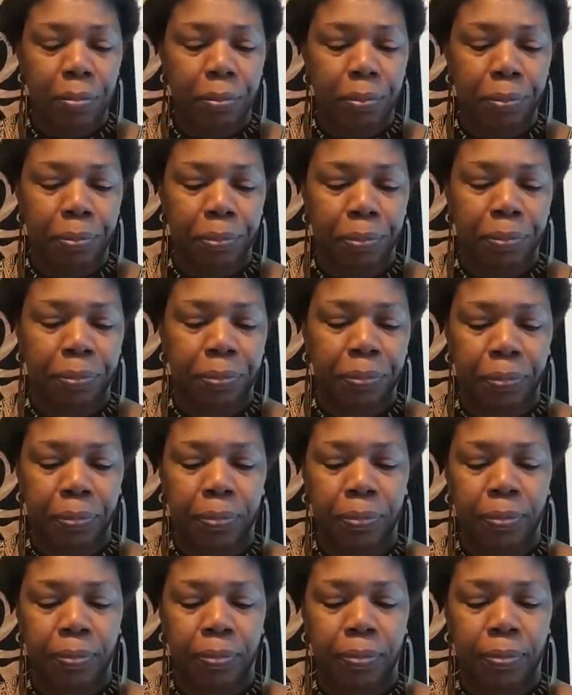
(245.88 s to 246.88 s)

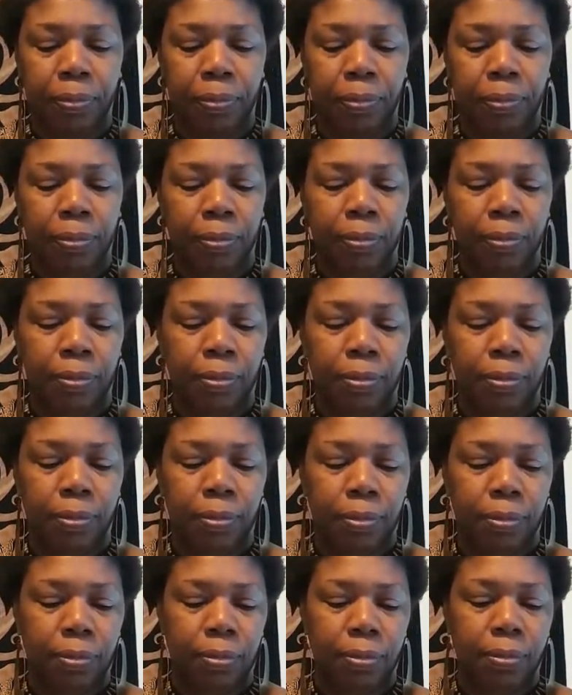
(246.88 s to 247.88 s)

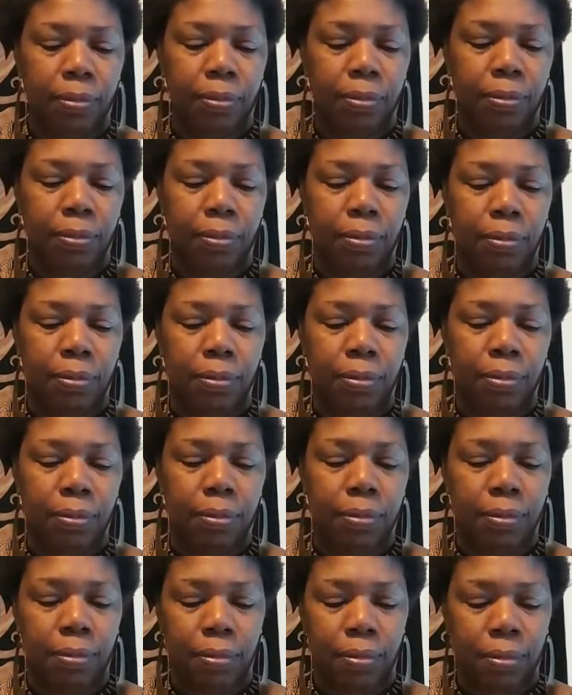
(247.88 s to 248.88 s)

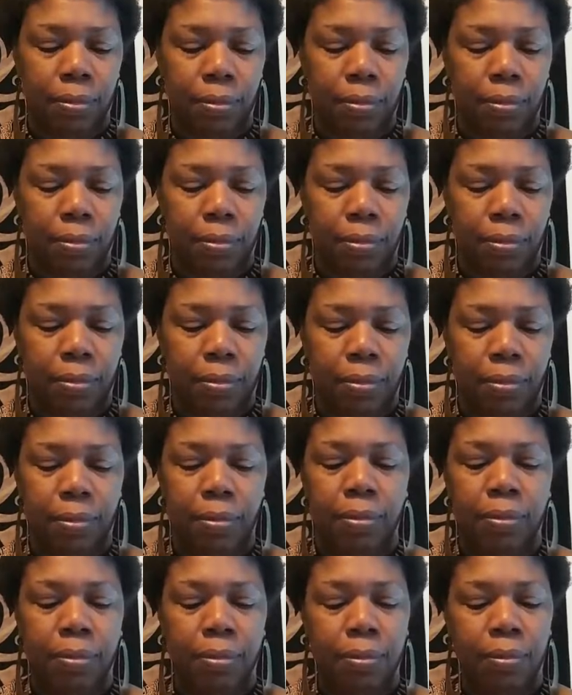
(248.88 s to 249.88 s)

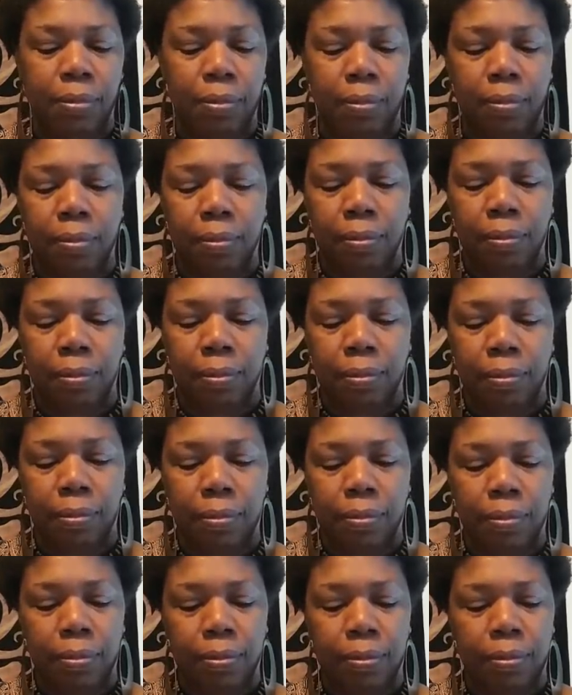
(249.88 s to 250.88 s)

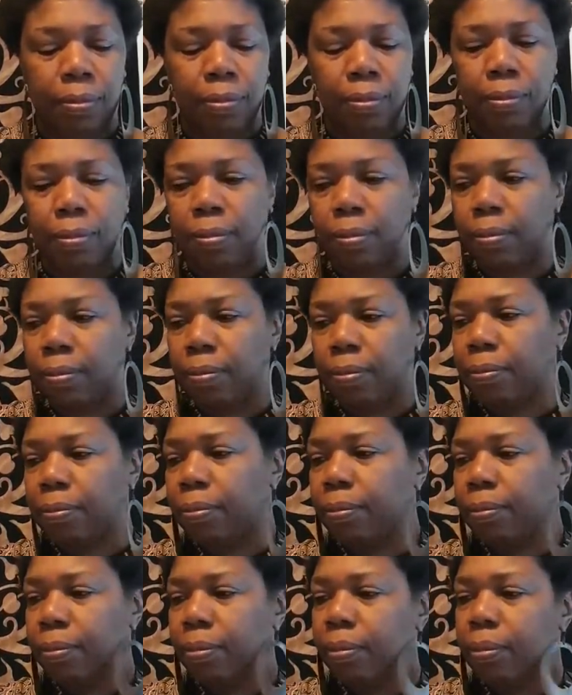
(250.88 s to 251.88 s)

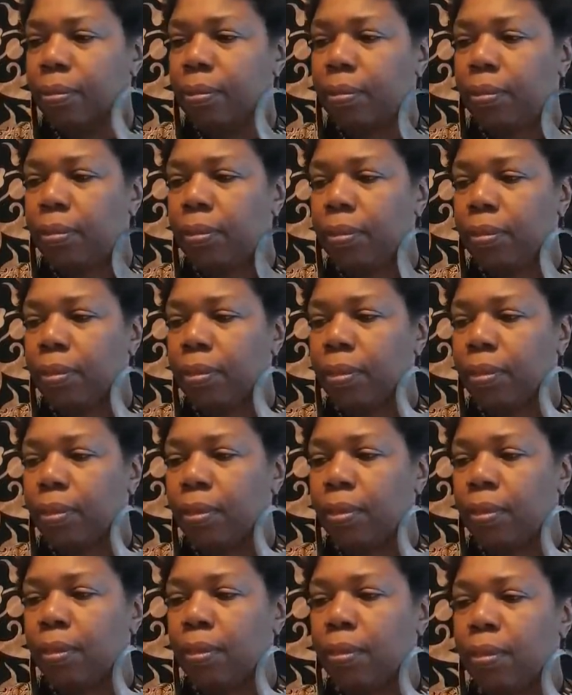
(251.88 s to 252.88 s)

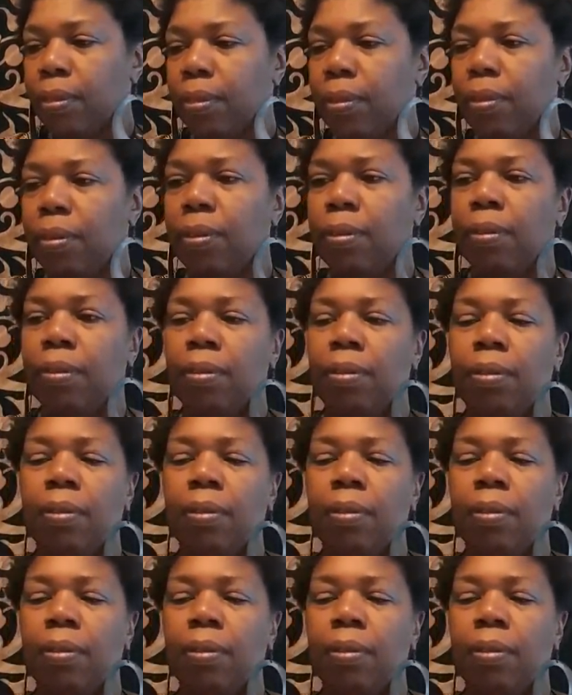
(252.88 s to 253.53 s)
Nothing is said.